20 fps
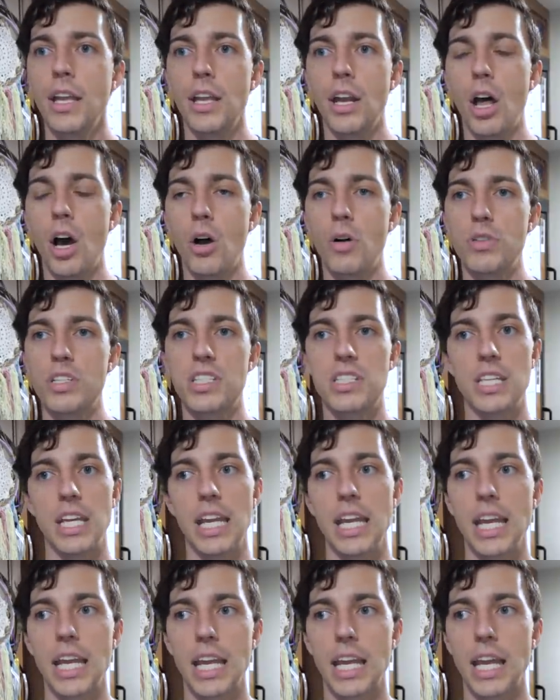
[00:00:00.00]
you know,
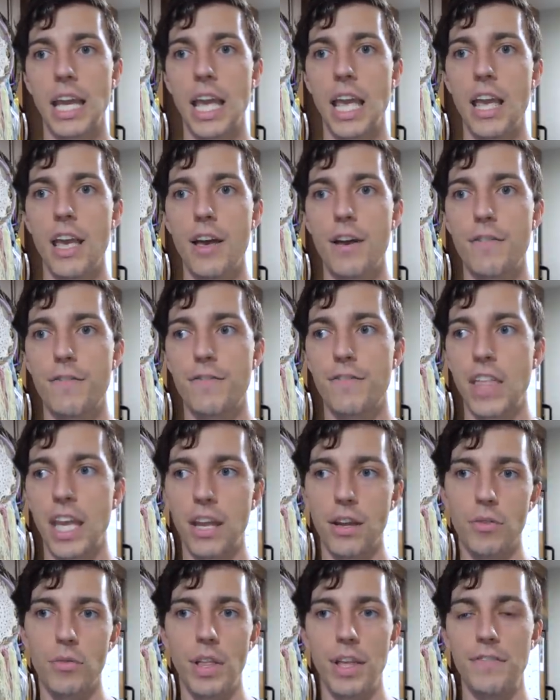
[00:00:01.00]
seeing if
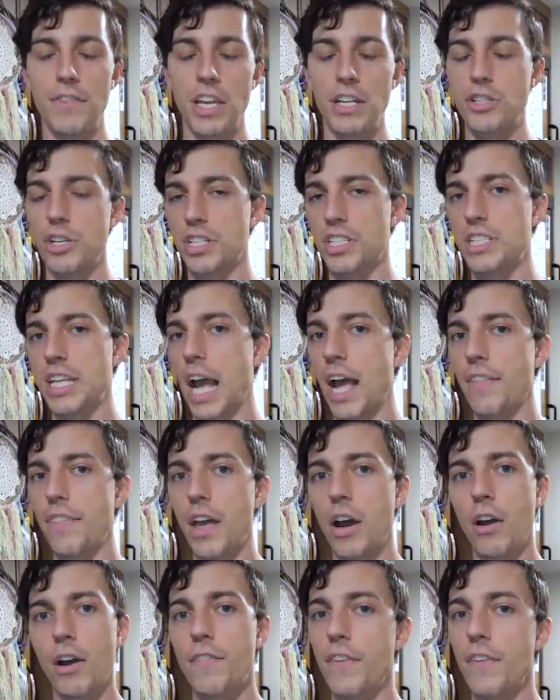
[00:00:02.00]
they just sat there,